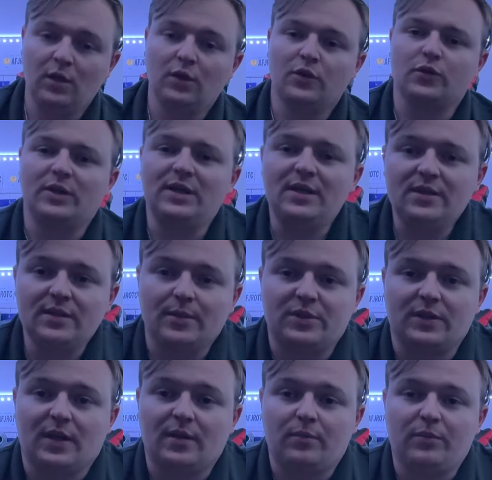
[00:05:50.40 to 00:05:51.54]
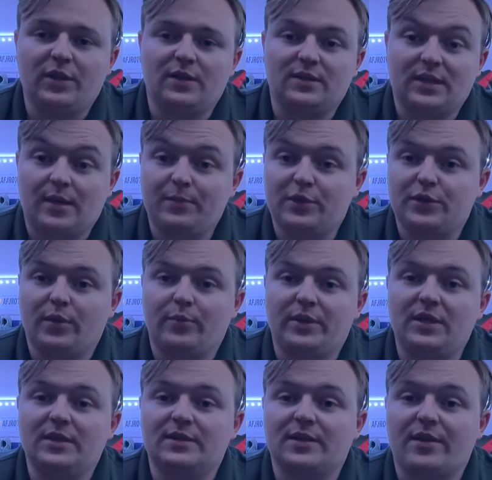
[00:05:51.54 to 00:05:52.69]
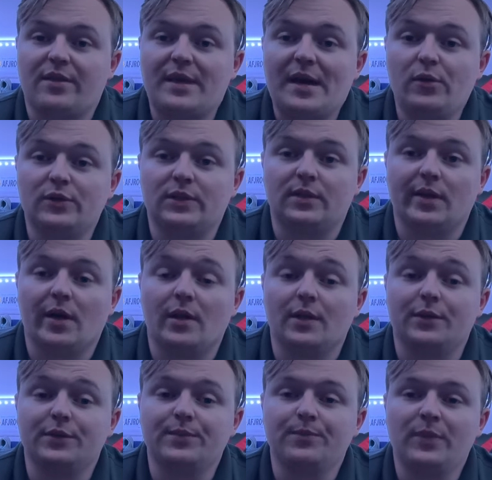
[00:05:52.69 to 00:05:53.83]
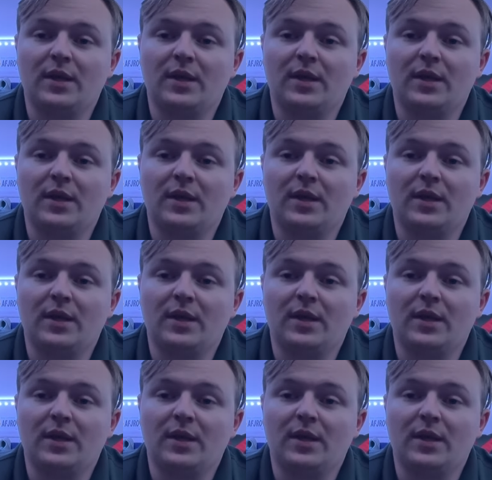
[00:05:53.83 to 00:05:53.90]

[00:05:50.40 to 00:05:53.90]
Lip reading: So he's upset because MSRP is $1,000